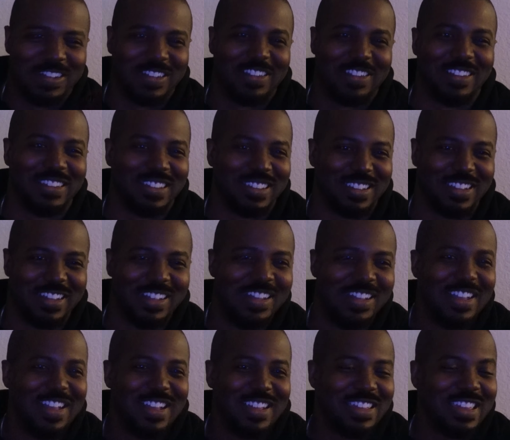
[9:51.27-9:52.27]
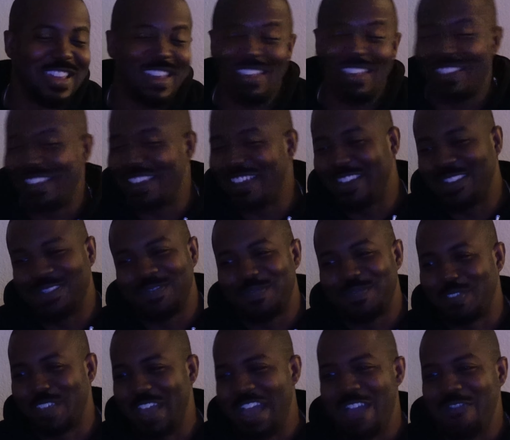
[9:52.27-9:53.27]
And yeah, like,
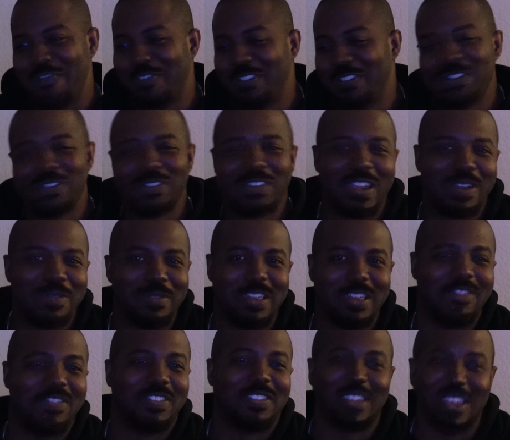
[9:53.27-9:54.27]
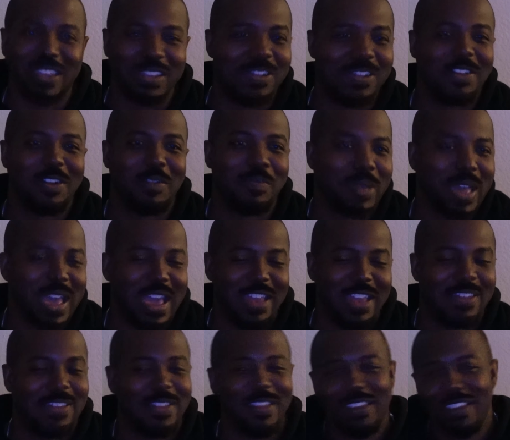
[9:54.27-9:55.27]
I really don't care what you have to say, good or
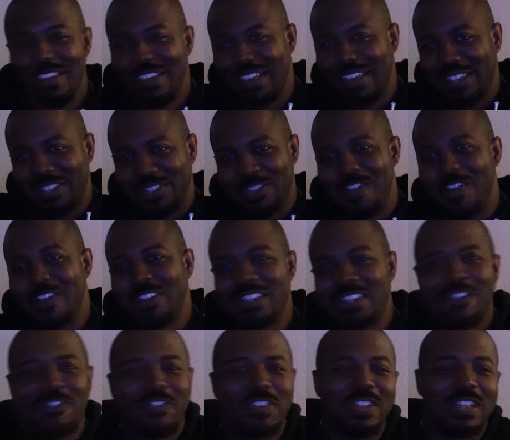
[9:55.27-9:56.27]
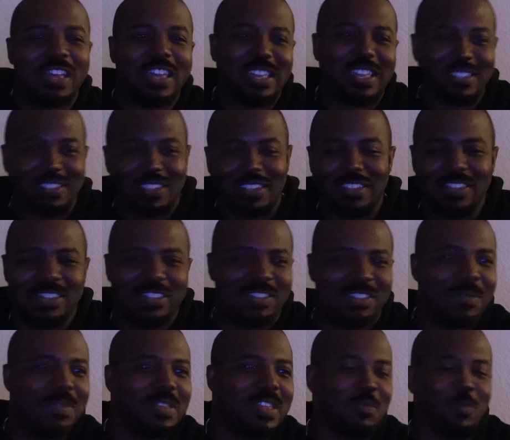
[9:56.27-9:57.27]
bad. As long as I feel like it's
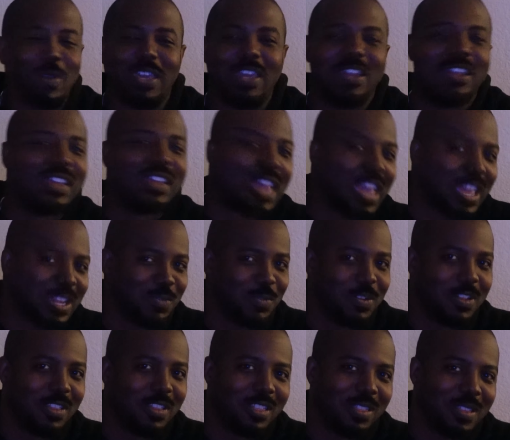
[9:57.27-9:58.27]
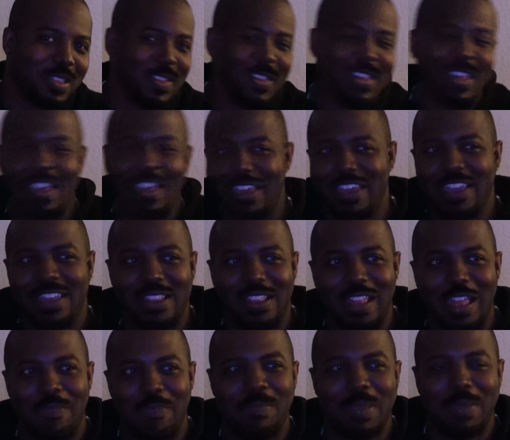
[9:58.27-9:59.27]
something that we can engage with,
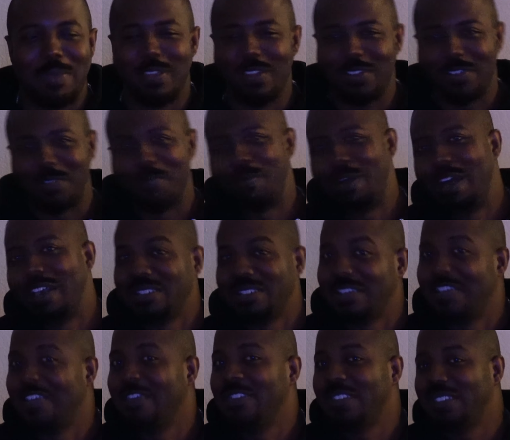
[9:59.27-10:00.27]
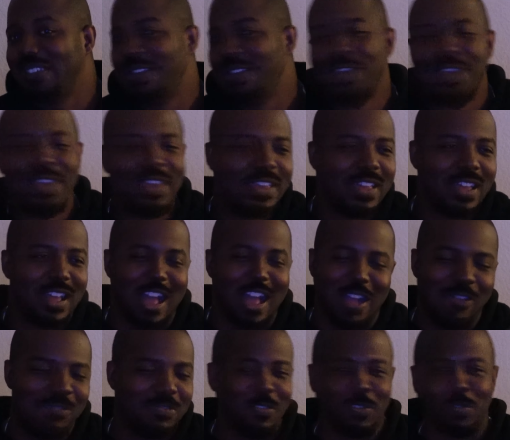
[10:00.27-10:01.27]
and maybe there's some positivity,
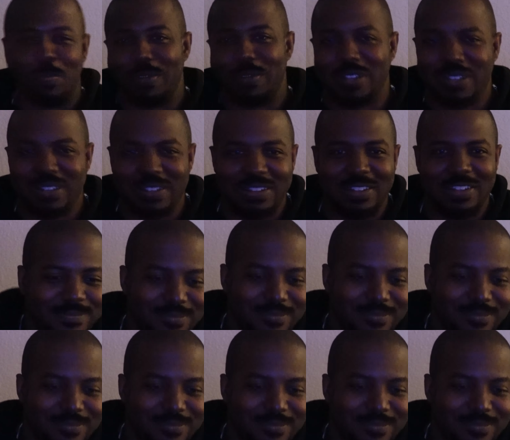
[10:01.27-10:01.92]
I'll respond.